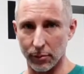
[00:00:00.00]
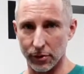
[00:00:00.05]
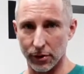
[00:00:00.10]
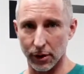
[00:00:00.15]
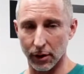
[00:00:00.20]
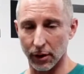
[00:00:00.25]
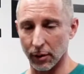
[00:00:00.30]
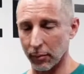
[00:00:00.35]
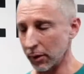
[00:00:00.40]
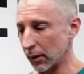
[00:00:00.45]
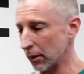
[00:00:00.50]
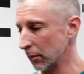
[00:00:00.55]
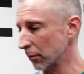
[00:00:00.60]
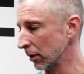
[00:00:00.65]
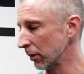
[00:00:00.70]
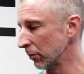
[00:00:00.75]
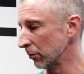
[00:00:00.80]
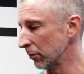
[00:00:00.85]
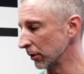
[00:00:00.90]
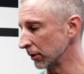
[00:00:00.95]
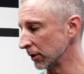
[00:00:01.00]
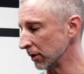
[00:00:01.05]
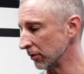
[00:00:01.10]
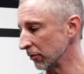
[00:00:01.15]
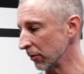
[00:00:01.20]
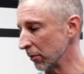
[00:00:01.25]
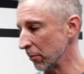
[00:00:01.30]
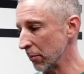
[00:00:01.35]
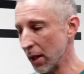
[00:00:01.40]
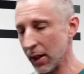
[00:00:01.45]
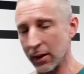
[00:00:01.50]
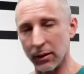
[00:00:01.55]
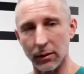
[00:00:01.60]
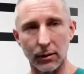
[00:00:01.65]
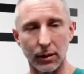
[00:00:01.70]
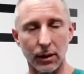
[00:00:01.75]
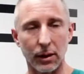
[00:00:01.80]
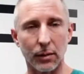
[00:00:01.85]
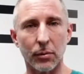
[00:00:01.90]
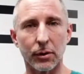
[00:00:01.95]
So there'll be a multi for men
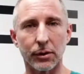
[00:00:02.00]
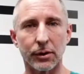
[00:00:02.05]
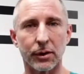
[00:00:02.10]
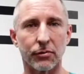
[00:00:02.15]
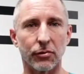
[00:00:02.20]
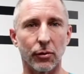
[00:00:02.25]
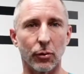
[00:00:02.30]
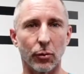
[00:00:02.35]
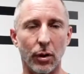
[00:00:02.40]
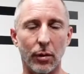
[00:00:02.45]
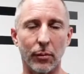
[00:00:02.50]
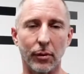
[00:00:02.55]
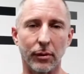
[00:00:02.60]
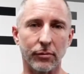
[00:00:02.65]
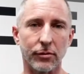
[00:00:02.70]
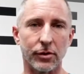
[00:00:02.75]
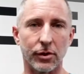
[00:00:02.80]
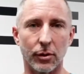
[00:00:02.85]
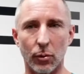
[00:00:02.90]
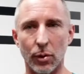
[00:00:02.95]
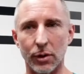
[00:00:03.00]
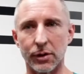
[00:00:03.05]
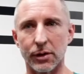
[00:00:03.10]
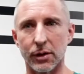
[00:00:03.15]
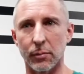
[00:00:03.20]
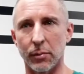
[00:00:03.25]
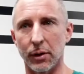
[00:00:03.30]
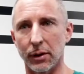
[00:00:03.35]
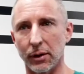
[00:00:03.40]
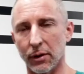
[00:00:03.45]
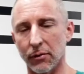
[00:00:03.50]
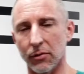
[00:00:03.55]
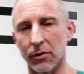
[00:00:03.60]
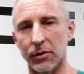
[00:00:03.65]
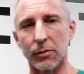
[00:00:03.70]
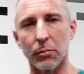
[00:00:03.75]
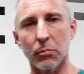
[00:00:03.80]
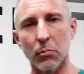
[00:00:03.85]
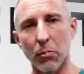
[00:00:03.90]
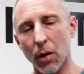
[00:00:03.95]
and a multi for women. So what's the big
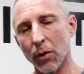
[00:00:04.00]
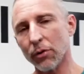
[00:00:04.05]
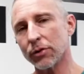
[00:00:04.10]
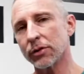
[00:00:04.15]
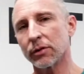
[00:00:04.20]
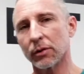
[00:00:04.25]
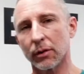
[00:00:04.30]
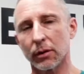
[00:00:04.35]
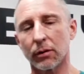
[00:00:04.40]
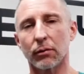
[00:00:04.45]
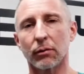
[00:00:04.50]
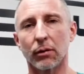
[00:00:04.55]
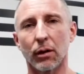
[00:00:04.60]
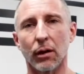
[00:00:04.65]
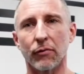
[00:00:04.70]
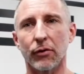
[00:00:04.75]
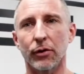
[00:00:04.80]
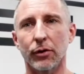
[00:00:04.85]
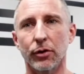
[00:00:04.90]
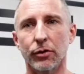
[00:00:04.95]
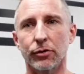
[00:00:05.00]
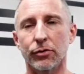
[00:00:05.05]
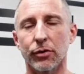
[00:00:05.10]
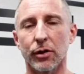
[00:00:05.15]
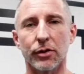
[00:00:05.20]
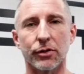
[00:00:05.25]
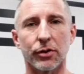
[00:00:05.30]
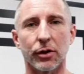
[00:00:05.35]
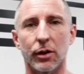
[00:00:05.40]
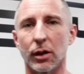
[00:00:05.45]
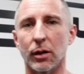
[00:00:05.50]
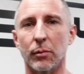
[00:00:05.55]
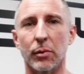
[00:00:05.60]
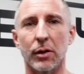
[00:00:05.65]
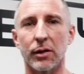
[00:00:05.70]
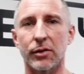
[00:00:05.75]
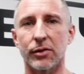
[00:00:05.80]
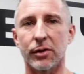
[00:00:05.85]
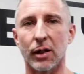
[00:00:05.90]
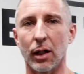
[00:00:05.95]
difference? Most of the nutrients are going to be
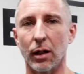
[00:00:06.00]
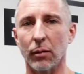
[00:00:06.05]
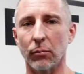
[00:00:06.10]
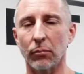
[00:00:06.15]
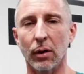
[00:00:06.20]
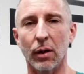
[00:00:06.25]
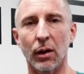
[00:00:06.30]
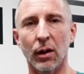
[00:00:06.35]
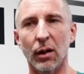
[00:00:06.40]
the same.